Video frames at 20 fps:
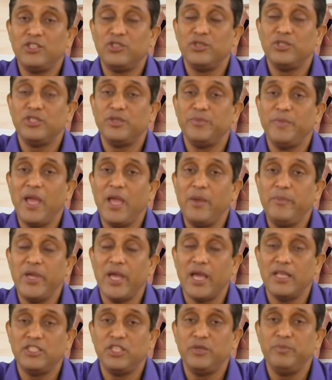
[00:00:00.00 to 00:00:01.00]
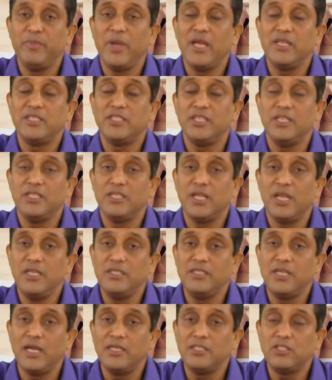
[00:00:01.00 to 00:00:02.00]
it may be achievement,
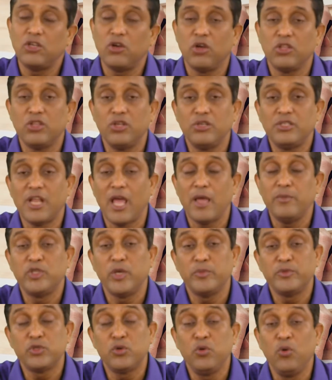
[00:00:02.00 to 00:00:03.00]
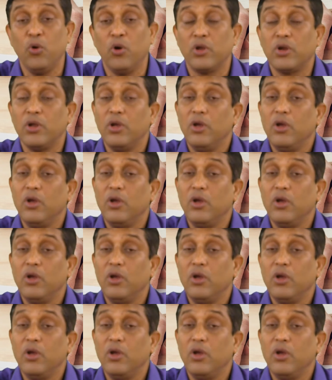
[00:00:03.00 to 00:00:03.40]
intelligence or other types of score,